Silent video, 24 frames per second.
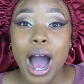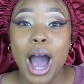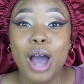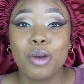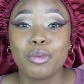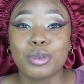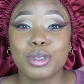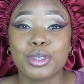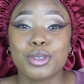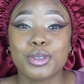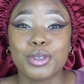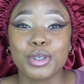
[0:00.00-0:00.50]
I
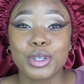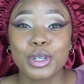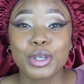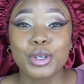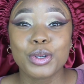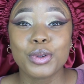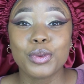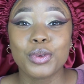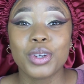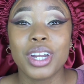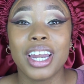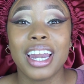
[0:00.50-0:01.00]
was gonna
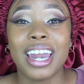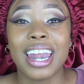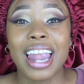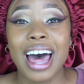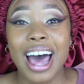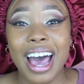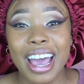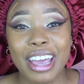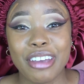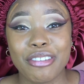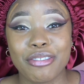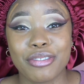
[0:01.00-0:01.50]
go
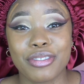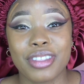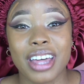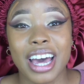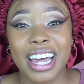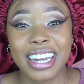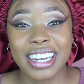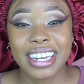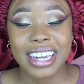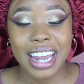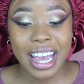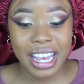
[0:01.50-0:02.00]
live
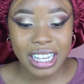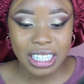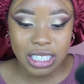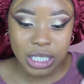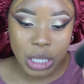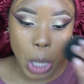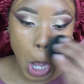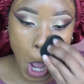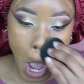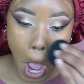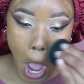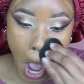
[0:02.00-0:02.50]
that
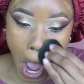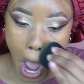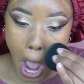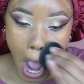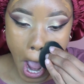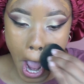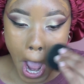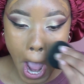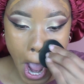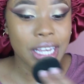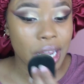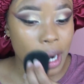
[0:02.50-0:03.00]
night,
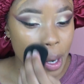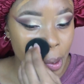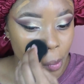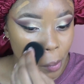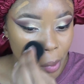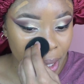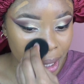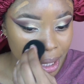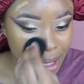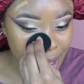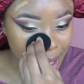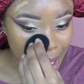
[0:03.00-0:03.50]
and I
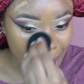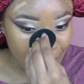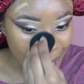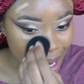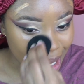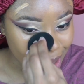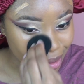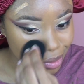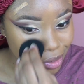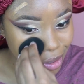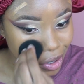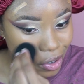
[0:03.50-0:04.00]
went
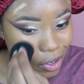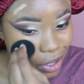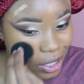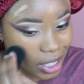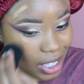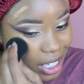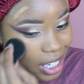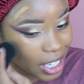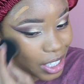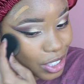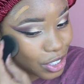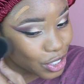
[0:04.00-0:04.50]
live
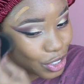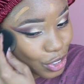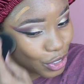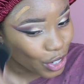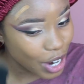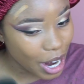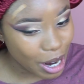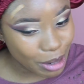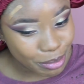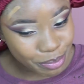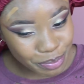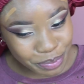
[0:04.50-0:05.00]
on
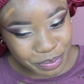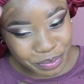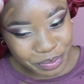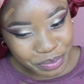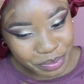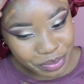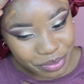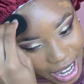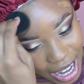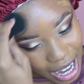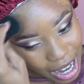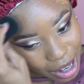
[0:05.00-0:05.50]
Instagram.
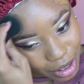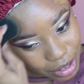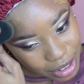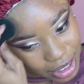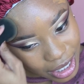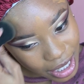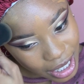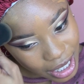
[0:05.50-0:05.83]
I was